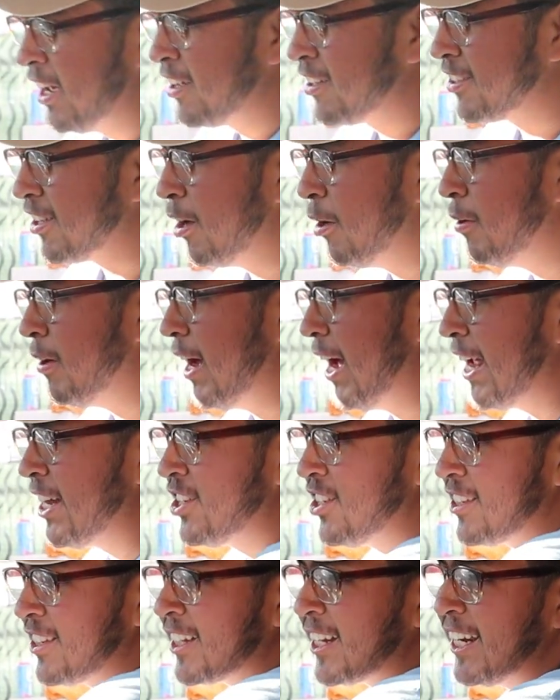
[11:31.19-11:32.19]
So I
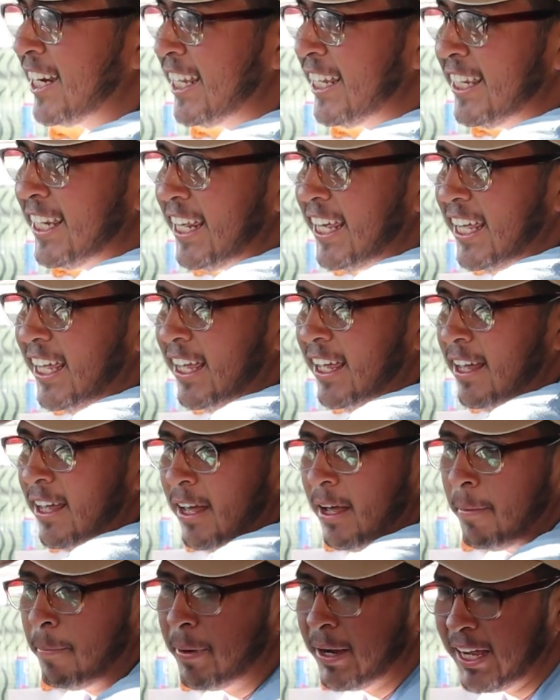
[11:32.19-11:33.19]
just cleaned it,
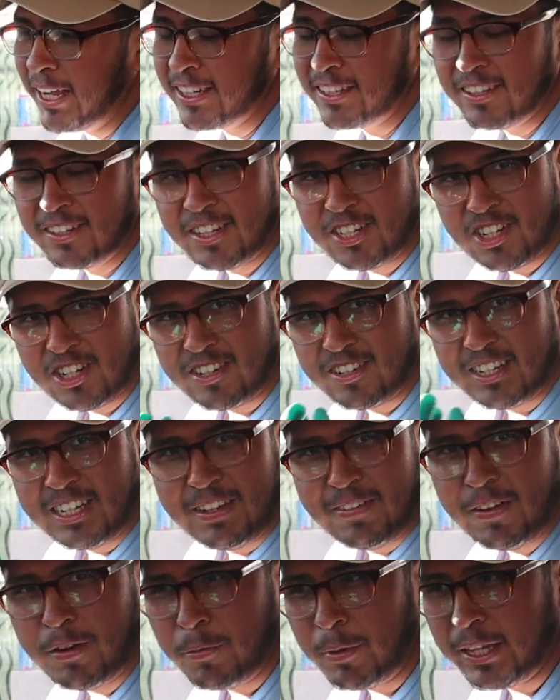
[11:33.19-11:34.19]
but it doesn't just
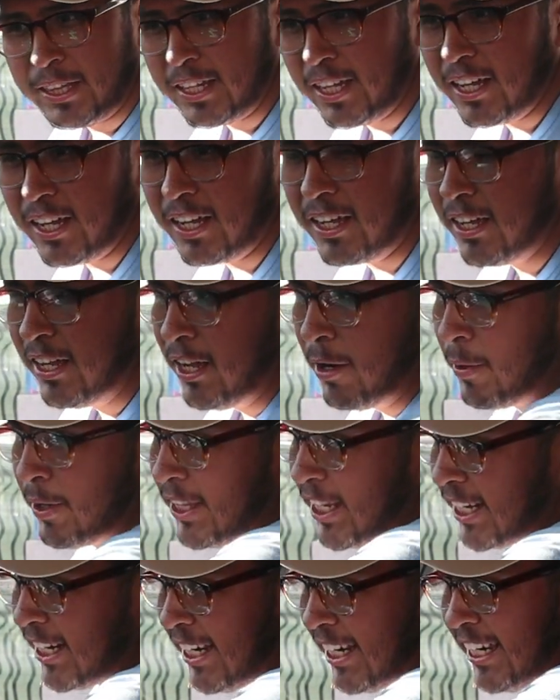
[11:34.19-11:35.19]
leave it with a
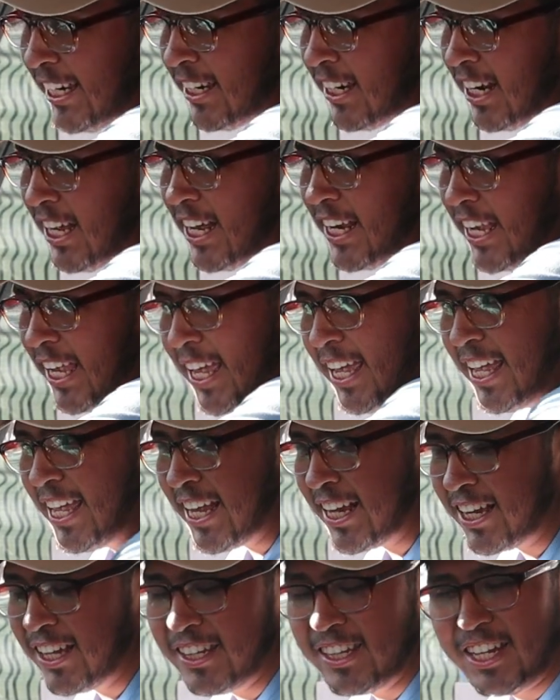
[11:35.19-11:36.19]
clean look.
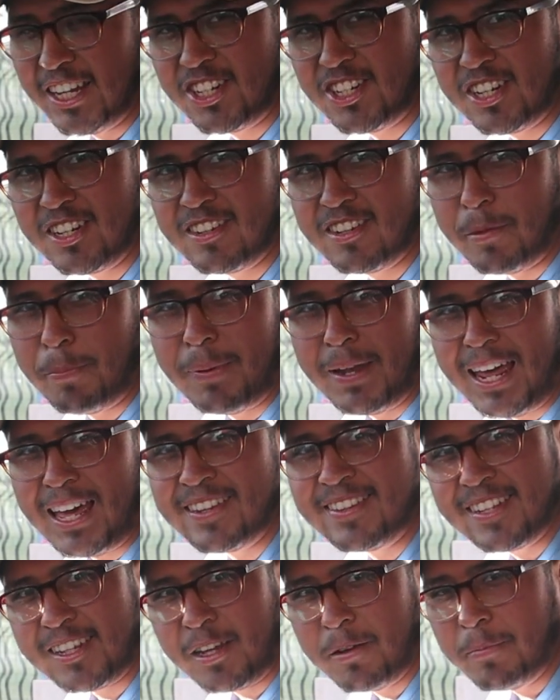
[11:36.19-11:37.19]
It conditions the
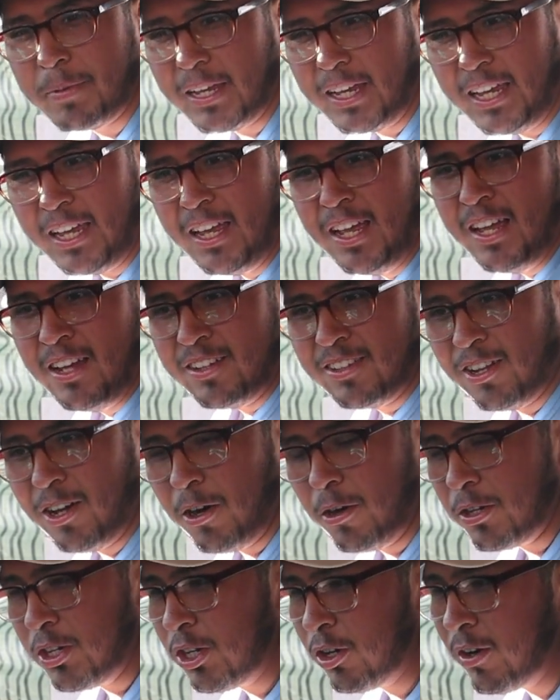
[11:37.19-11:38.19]
plastic a bit,
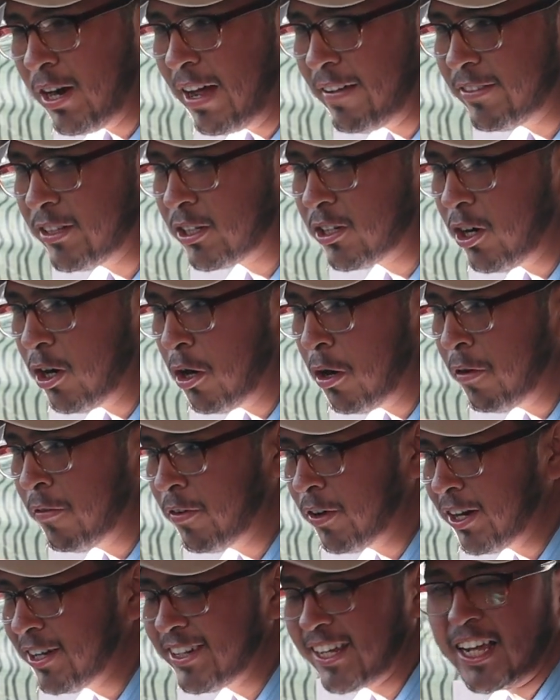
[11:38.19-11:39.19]
so you don't have to go
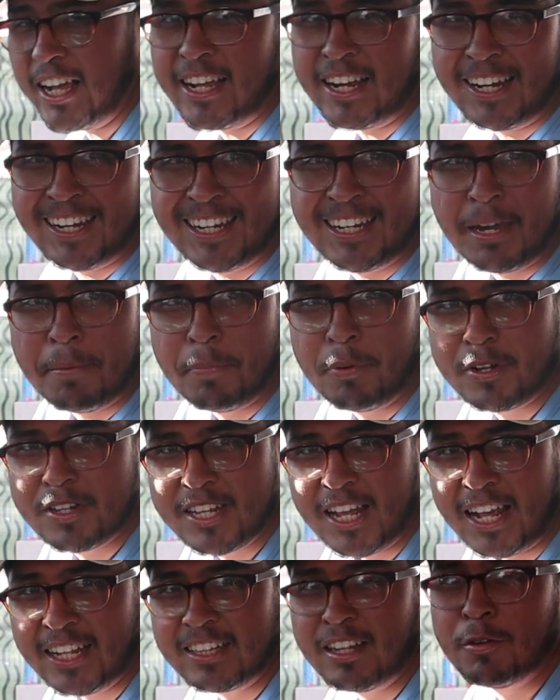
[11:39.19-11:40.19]
over. It's like a clean and
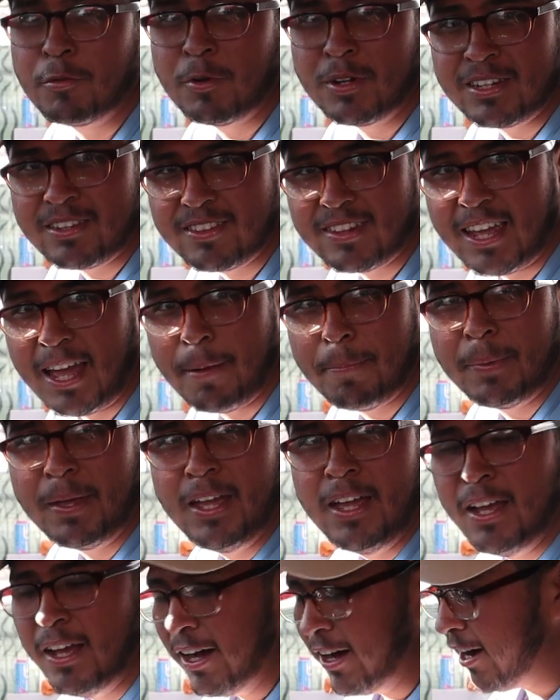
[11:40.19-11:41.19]
protect in one step,
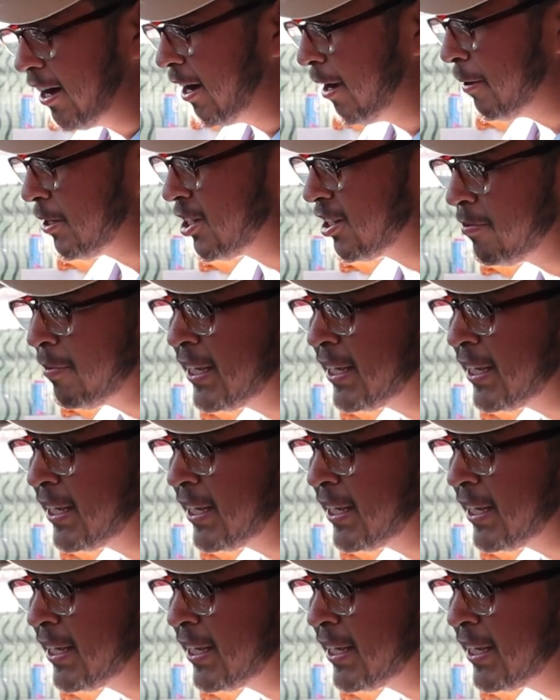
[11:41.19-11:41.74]
just